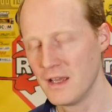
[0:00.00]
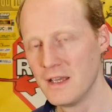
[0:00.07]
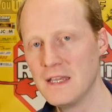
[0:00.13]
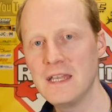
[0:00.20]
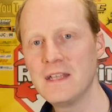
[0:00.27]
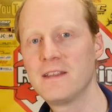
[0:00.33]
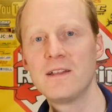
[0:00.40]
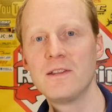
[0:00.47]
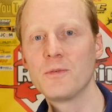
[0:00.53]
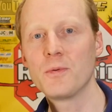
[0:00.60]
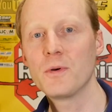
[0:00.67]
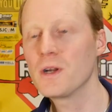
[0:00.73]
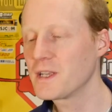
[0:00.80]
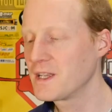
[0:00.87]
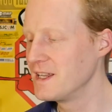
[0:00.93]
It didn't
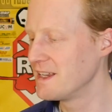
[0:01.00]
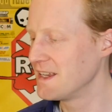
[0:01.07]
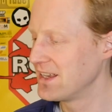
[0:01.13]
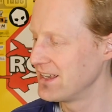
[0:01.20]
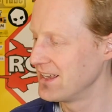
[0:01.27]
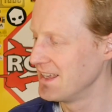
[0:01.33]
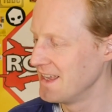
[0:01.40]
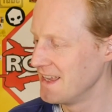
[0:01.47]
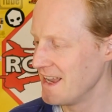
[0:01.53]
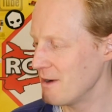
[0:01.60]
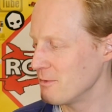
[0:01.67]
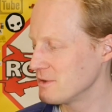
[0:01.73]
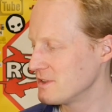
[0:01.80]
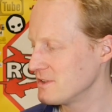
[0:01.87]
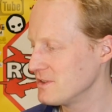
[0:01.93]
work.
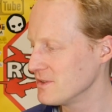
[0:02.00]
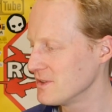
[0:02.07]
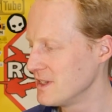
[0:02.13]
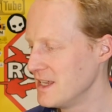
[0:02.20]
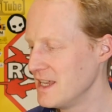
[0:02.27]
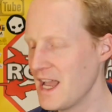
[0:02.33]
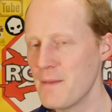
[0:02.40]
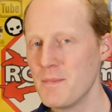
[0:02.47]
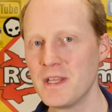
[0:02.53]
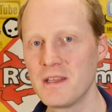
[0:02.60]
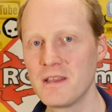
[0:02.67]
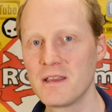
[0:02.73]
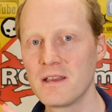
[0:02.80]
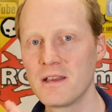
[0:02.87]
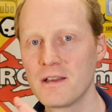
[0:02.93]
I
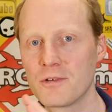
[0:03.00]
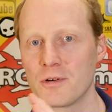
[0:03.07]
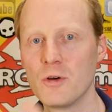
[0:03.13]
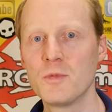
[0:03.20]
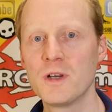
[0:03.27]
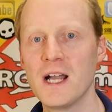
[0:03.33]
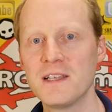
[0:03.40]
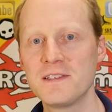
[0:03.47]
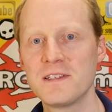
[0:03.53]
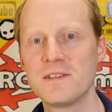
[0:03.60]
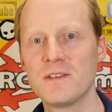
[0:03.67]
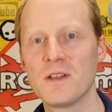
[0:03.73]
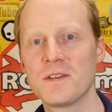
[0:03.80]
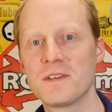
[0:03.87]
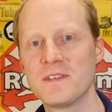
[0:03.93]
mean, Chromecast is
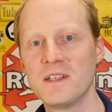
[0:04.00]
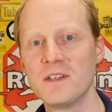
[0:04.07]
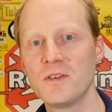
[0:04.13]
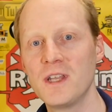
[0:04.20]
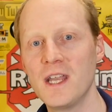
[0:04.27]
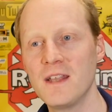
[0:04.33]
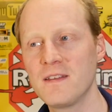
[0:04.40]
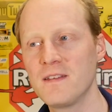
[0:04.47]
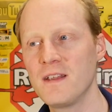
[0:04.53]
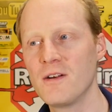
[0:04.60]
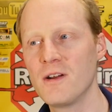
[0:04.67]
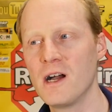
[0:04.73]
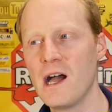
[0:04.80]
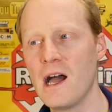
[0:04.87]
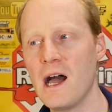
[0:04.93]
not the thing to get. There
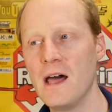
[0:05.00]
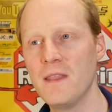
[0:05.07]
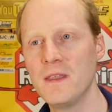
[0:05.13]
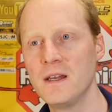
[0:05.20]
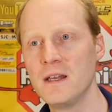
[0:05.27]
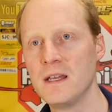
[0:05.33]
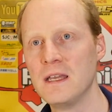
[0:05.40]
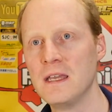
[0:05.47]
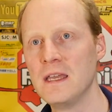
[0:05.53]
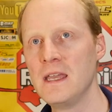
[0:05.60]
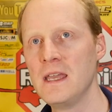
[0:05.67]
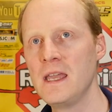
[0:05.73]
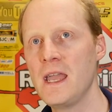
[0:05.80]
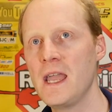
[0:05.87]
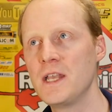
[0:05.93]
are other
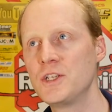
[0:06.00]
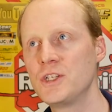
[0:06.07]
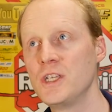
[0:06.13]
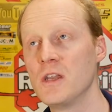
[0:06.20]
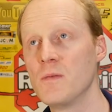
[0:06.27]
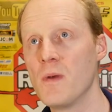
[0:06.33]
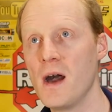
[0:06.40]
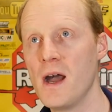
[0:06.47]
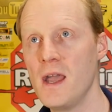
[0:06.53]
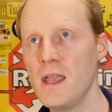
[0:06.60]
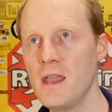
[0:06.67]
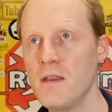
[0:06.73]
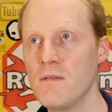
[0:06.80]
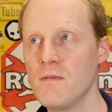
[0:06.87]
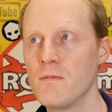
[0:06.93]

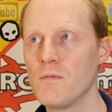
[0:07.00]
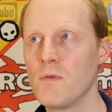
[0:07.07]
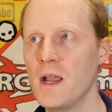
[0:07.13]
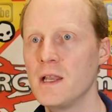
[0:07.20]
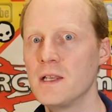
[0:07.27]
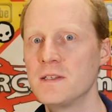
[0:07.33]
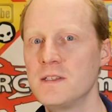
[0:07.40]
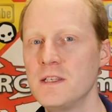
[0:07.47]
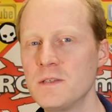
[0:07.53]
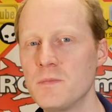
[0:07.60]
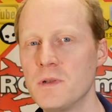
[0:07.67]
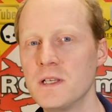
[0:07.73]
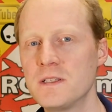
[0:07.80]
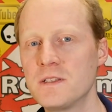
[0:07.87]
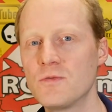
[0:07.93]
HDMI wireless
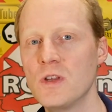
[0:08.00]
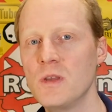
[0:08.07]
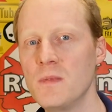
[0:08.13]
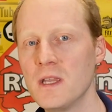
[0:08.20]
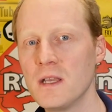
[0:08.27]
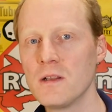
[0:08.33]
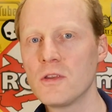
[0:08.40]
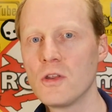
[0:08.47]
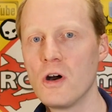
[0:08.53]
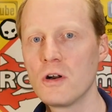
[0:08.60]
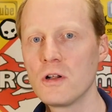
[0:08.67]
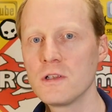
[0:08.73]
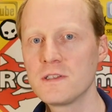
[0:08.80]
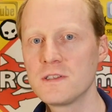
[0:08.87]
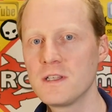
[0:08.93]
display streaming
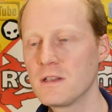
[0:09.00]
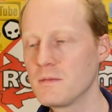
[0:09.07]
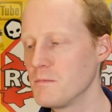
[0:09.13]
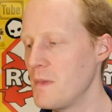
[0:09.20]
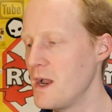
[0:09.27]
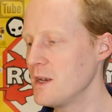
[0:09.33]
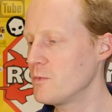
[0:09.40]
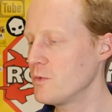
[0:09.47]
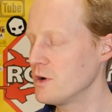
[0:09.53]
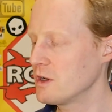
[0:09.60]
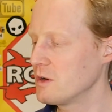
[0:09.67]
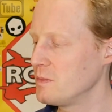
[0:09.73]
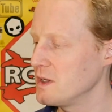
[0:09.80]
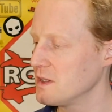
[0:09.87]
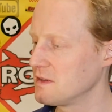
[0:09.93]
dongles that might
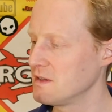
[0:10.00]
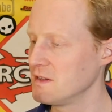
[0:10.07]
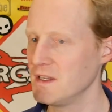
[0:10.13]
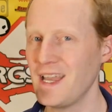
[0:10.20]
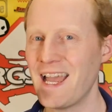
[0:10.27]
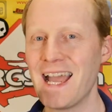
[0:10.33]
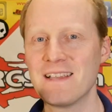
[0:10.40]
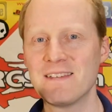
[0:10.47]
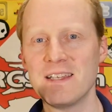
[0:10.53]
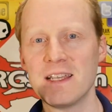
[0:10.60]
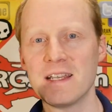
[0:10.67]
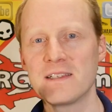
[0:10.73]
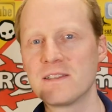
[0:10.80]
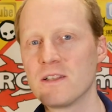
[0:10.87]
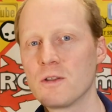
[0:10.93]
work, but I think
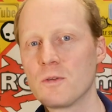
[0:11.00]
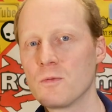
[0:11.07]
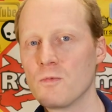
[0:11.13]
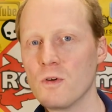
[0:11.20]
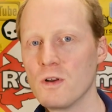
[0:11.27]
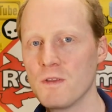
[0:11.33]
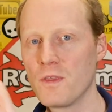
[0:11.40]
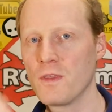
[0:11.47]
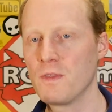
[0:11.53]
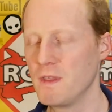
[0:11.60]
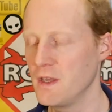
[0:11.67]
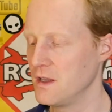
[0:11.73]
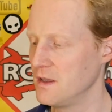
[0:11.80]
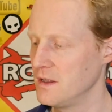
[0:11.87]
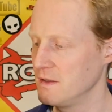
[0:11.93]
it's not worth
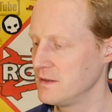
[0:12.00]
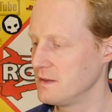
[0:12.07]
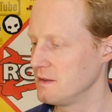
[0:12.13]
the